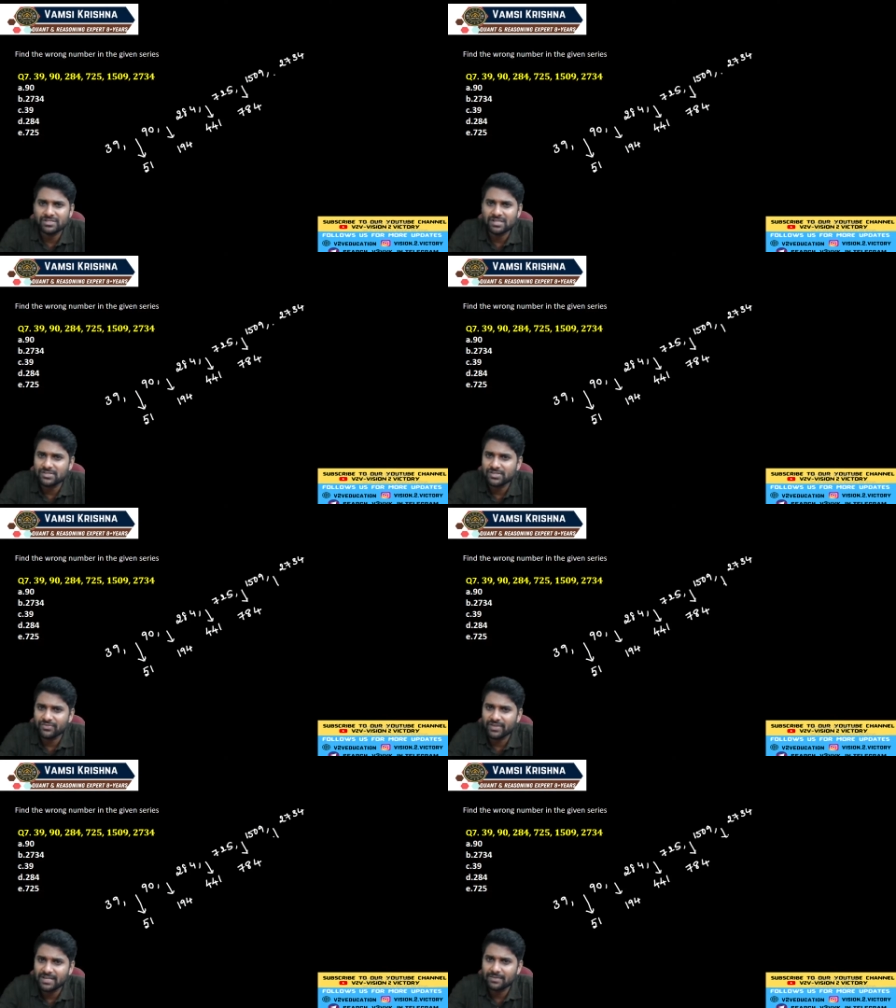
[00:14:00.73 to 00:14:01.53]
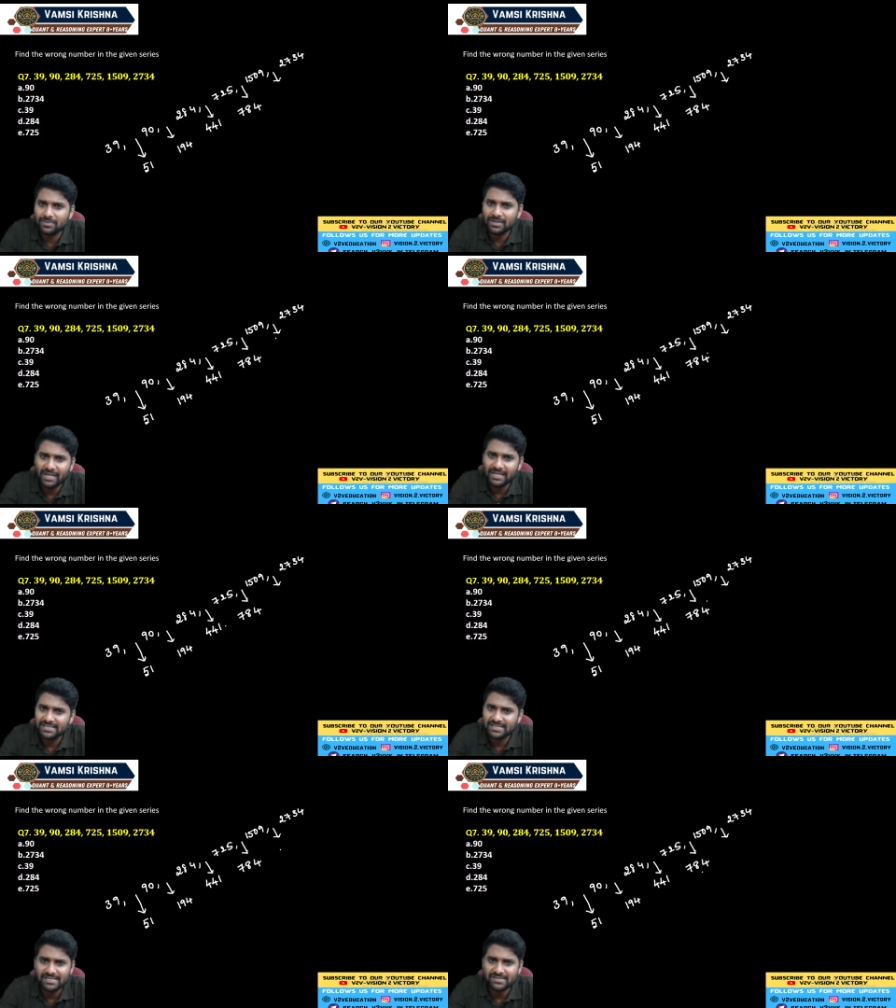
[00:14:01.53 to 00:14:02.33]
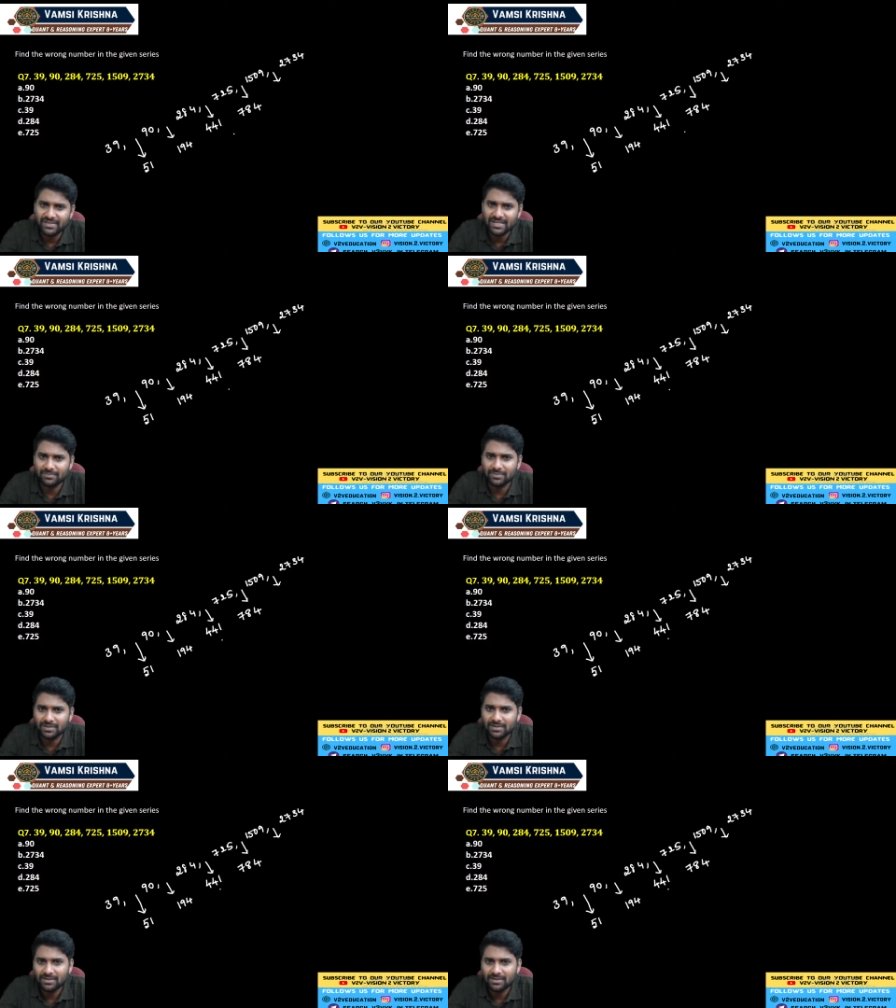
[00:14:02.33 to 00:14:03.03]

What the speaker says: is also square number, guys. It's a square number.